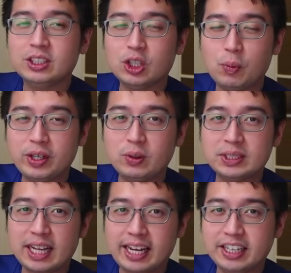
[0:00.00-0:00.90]
So when you
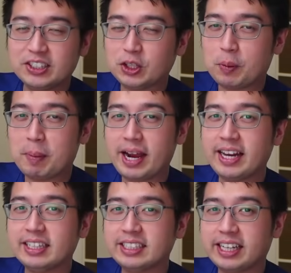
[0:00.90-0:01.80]
sign into your
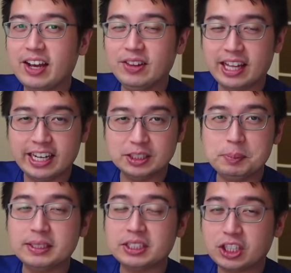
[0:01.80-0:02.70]
Binance account that has
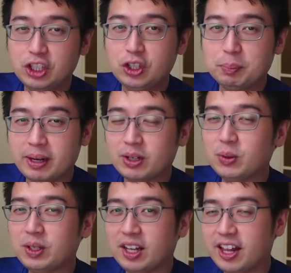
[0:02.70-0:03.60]
been secured by
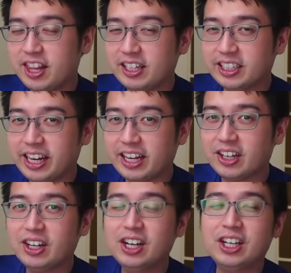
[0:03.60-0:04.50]
Google
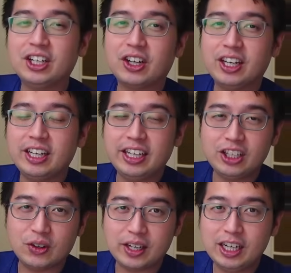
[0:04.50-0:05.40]
Authenticator, you're gonna
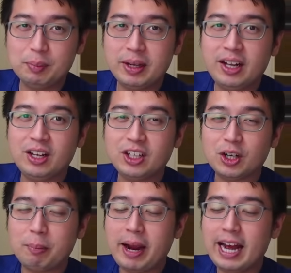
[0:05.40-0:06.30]
need your email,
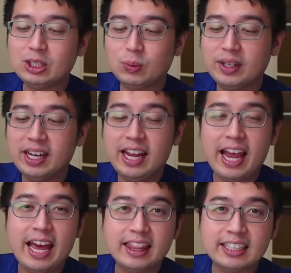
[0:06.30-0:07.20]
your password,
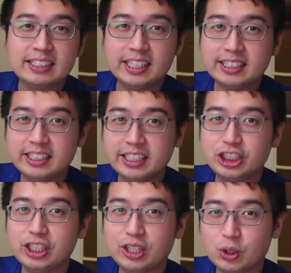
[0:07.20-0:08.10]
and the
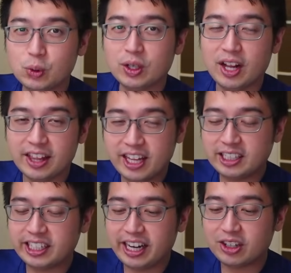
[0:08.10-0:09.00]
6-digit Google
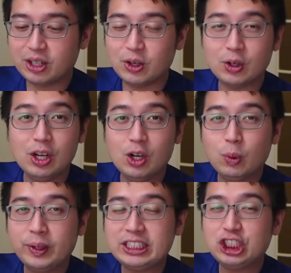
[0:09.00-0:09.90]
Authenticator code,
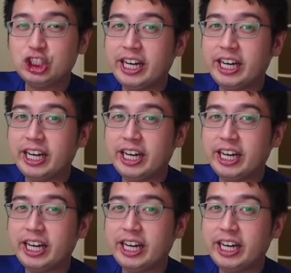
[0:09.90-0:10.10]
which